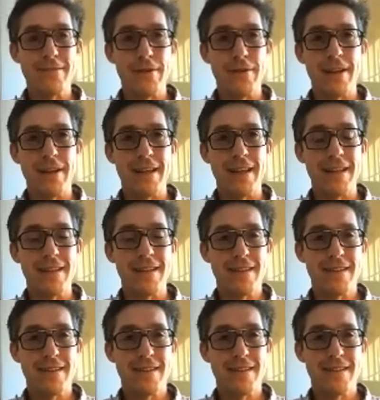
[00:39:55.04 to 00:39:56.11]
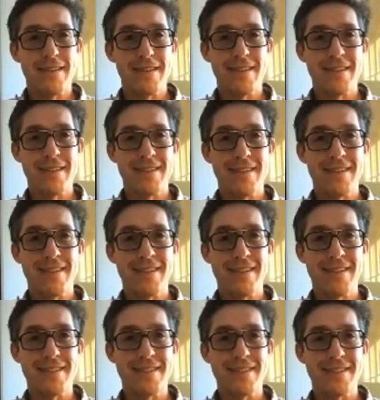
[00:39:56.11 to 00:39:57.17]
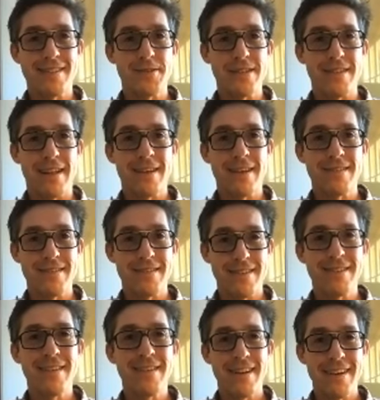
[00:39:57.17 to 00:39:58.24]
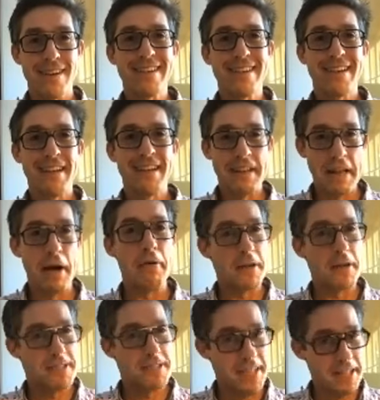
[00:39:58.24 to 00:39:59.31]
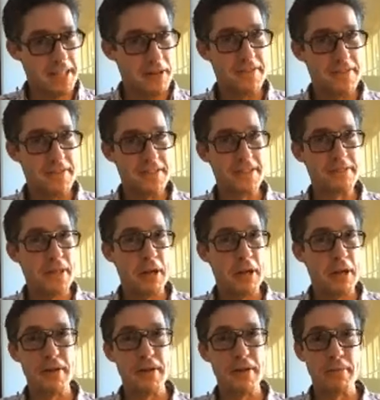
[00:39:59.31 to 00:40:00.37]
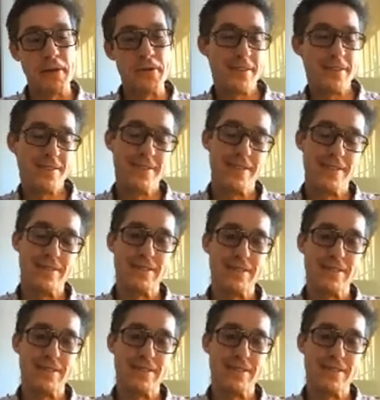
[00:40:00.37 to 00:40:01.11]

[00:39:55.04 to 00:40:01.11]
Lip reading: lucky in this situation now. So yeah, now our second office is being open in Mallorca, so it's